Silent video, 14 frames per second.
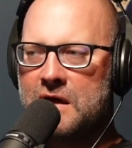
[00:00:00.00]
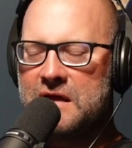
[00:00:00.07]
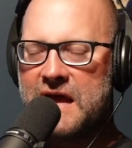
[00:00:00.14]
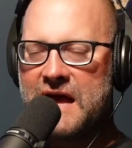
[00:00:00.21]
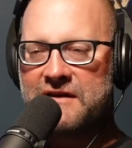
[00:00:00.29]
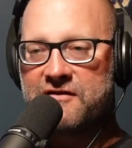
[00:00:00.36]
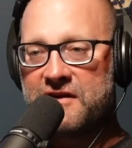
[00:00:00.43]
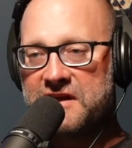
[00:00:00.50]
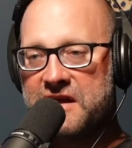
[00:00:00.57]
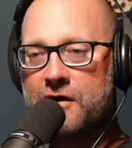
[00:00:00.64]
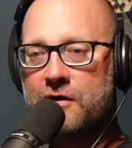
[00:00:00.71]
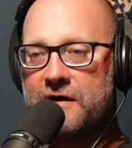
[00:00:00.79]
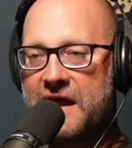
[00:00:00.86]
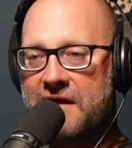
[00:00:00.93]
Yeah, it's a
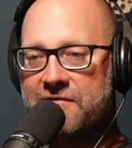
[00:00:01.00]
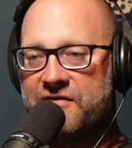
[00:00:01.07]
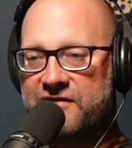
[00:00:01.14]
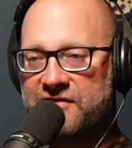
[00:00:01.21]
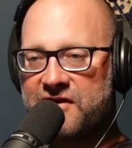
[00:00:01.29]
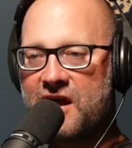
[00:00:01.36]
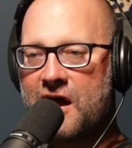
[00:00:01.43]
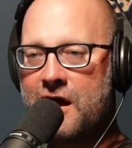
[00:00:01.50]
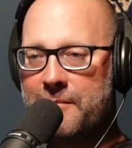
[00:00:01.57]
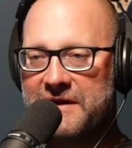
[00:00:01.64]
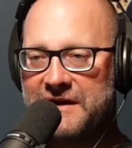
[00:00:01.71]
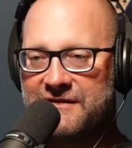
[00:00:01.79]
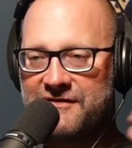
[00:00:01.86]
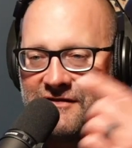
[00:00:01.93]
year and a half. This
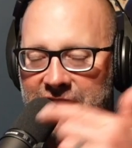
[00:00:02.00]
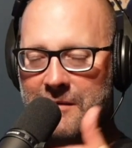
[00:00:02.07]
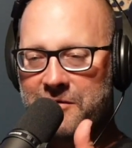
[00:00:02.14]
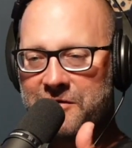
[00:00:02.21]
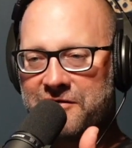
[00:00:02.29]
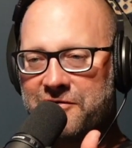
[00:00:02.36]
coming summer,